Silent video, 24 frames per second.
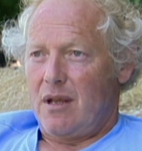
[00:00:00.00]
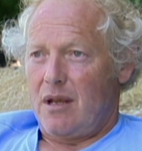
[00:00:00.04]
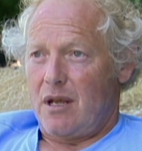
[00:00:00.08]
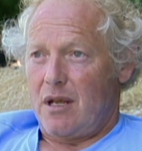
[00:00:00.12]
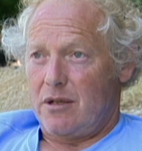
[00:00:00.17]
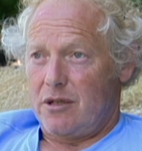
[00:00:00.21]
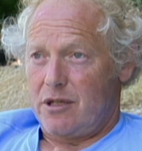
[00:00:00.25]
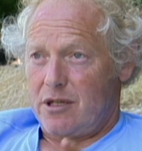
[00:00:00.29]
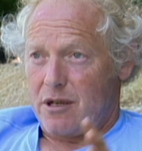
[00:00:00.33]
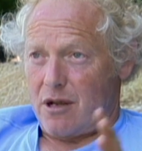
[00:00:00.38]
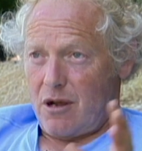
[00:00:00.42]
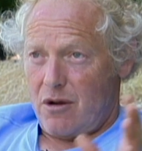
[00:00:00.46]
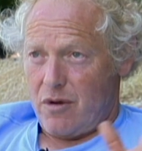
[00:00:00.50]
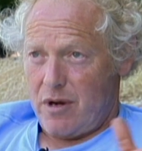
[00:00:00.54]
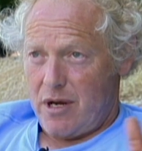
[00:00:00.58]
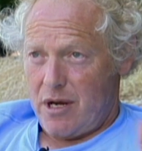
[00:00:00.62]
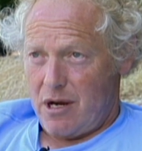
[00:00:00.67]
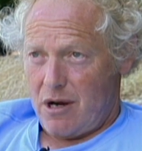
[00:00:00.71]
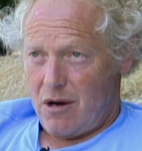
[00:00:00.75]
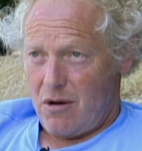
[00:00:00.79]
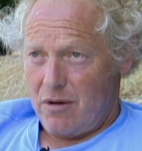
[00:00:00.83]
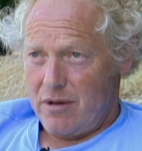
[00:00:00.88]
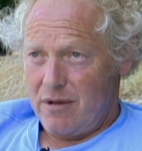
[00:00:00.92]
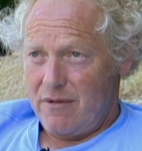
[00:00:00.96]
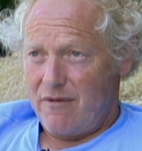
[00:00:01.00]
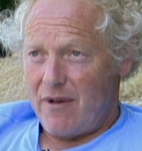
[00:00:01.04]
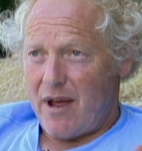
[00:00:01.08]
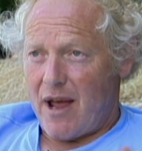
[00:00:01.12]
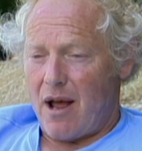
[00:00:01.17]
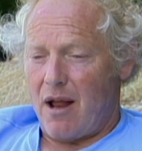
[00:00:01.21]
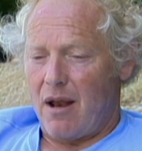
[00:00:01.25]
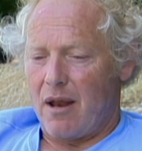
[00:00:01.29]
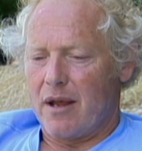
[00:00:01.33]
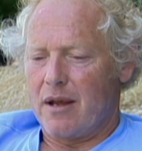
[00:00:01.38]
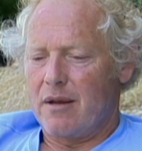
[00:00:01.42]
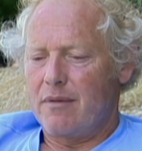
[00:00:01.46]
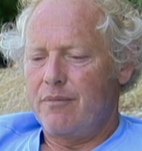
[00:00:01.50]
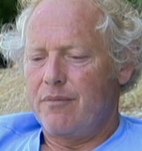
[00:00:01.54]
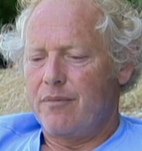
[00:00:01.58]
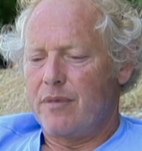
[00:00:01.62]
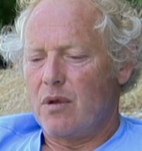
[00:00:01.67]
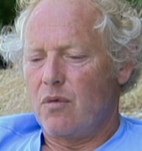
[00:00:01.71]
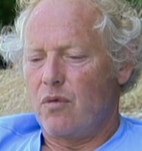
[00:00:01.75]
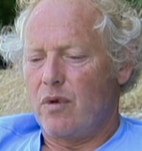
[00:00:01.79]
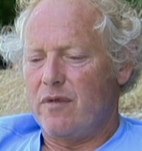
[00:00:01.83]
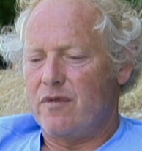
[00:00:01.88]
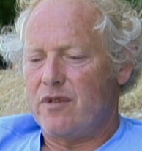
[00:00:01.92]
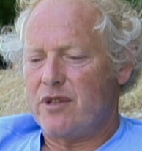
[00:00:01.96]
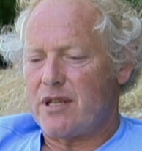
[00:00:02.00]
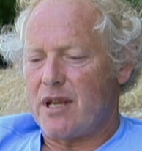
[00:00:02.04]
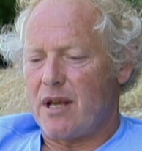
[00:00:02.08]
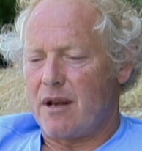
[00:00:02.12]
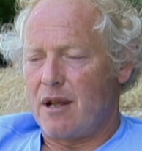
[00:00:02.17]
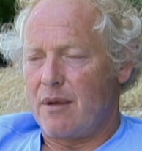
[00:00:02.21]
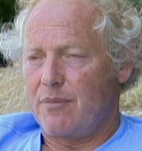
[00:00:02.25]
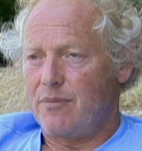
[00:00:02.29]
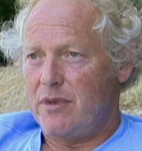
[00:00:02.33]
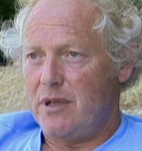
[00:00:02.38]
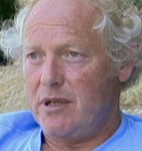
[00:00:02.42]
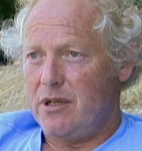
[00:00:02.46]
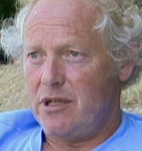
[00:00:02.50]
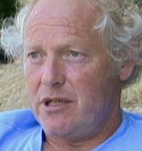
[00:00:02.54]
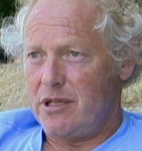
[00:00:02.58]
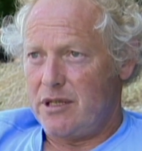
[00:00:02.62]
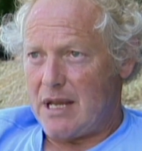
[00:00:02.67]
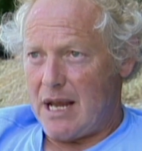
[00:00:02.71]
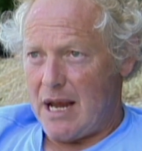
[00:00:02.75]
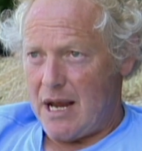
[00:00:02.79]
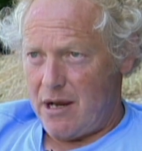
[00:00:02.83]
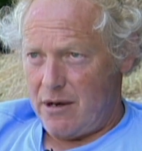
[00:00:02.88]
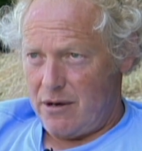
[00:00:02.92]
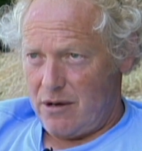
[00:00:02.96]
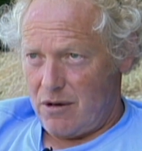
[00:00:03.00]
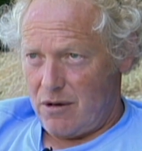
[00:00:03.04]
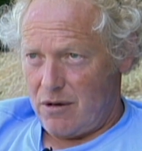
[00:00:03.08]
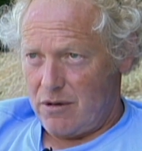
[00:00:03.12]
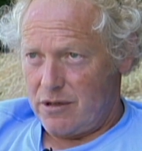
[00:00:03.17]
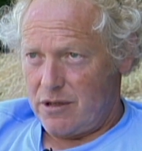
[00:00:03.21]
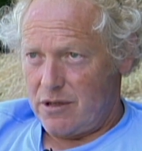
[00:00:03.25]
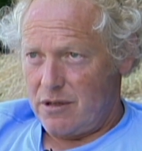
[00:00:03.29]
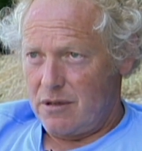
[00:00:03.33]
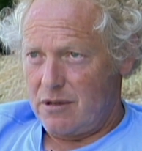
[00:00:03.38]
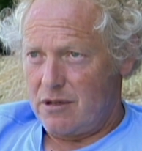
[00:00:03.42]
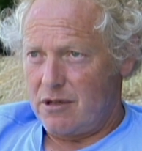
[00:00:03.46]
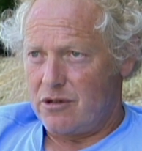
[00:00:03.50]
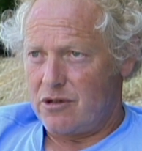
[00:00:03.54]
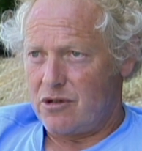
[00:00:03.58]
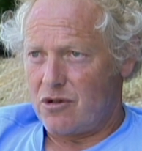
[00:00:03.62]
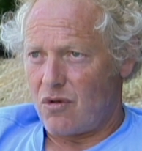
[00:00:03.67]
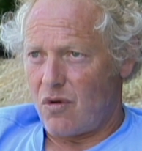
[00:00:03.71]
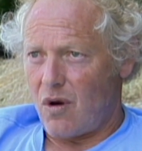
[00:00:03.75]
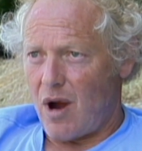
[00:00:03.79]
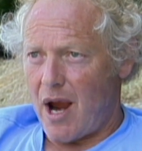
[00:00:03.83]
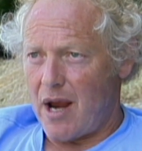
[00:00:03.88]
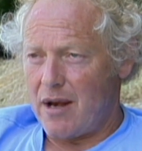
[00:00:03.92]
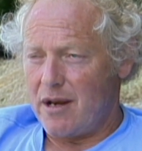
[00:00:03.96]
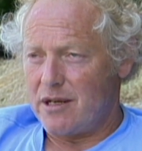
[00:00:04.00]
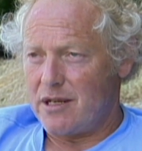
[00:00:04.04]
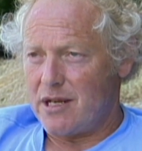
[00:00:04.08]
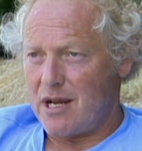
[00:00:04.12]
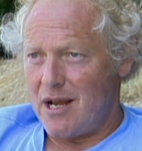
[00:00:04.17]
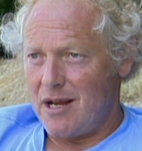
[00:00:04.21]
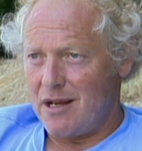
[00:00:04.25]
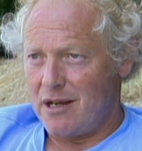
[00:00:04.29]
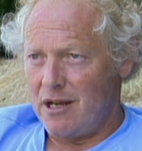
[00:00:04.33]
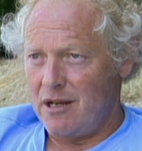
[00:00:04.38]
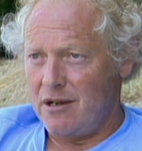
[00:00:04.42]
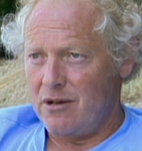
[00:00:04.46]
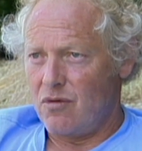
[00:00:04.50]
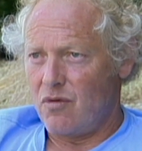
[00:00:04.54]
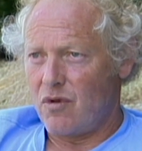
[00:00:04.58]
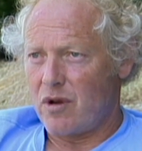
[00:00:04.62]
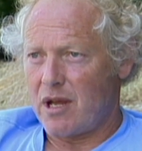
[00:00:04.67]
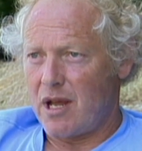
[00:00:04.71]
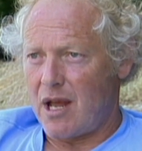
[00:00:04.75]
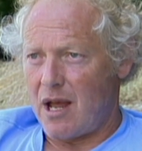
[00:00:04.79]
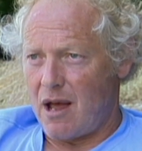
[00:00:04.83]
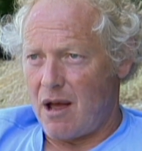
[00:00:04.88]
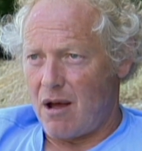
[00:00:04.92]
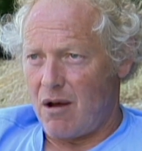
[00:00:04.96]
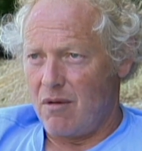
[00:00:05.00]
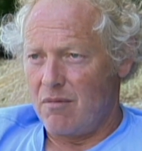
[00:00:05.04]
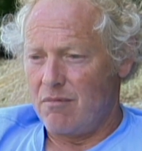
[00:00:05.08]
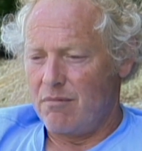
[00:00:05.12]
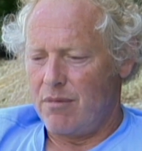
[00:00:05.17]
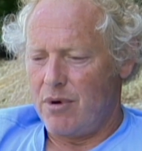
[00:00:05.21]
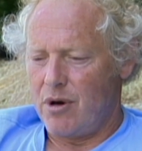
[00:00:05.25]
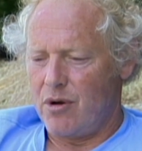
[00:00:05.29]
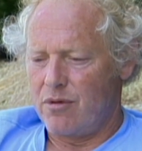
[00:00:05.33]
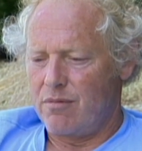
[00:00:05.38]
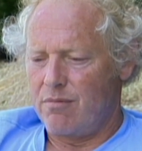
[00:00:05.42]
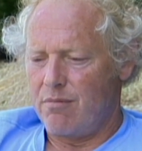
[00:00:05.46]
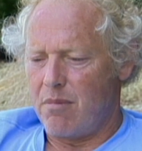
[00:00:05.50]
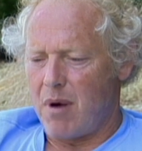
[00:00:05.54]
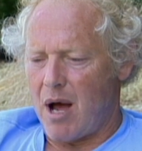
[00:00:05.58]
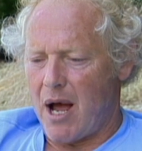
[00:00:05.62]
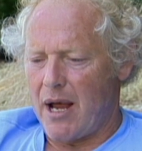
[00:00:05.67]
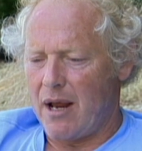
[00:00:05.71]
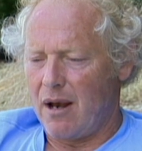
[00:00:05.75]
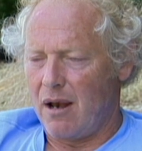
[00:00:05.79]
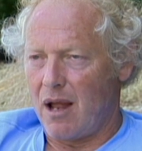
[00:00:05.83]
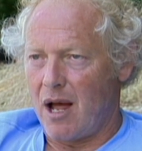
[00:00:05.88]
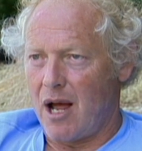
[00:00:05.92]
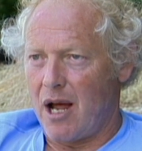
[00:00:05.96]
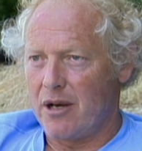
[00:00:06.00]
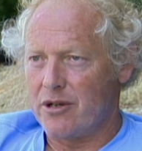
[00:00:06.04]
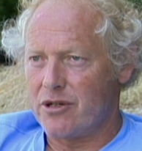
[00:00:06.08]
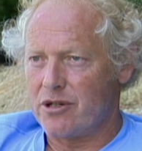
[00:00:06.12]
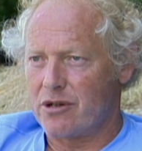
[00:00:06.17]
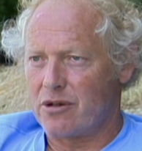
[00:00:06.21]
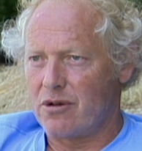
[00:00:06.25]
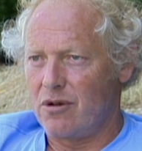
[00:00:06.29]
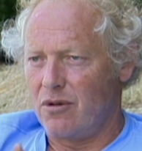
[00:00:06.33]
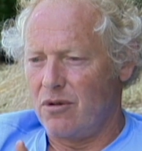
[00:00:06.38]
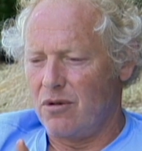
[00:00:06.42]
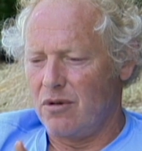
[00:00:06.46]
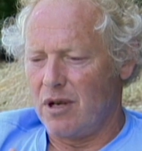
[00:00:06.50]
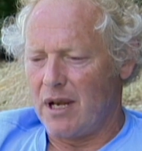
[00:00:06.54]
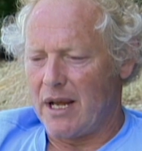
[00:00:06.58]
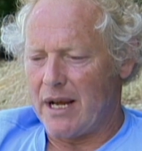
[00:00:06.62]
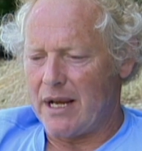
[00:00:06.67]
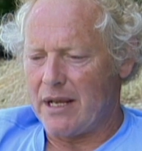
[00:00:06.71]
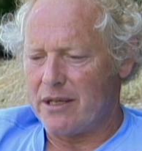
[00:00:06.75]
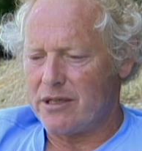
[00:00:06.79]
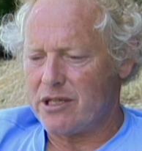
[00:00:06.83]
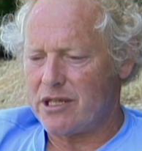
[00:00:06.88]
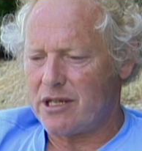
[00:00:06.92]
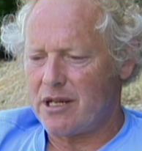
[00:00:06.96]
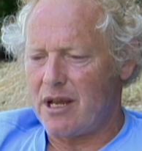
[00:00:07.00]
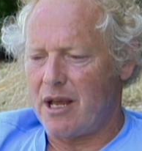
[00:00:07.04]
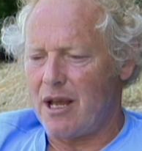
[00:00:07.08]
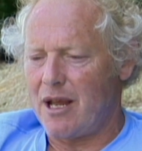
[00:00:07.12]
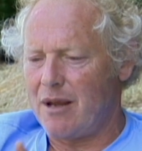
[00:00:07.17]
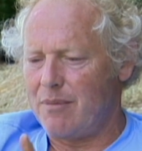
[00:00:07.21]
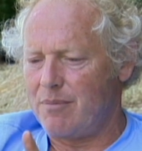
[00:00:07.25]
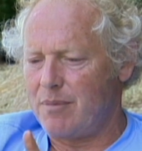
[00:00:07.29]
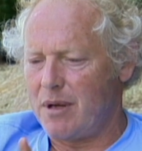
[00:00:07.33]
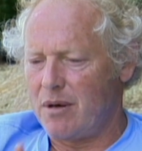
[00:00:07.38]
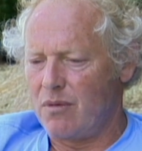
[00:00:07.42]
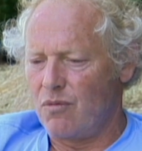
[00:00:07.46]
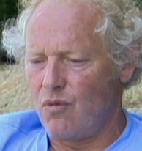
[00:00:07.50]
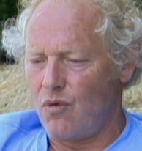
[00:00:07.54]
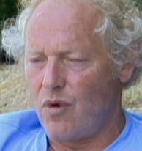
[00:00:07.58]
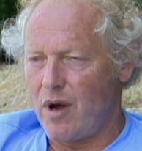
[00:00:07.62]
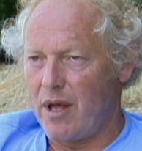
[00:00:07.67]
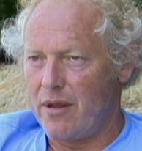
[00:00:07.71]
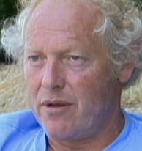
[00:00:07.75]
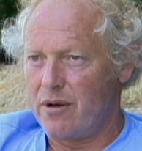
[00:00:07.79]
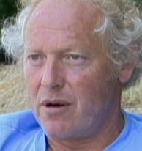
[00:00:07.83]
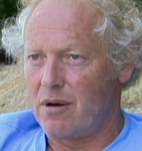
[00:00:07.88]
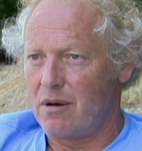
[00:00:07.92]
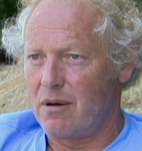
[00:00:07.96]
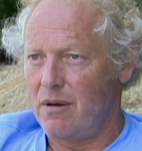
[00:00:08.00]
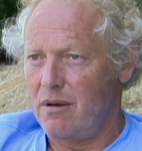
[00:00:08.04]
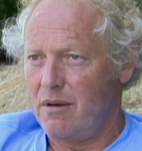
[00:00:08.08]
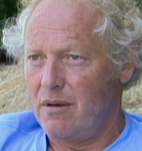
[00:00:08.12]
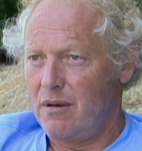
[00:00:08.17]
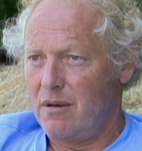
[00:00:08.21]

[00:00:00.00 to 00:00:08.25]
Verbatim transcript: And so here in the valley, we've set up these standards to try to take into account both biological, landscape, and weather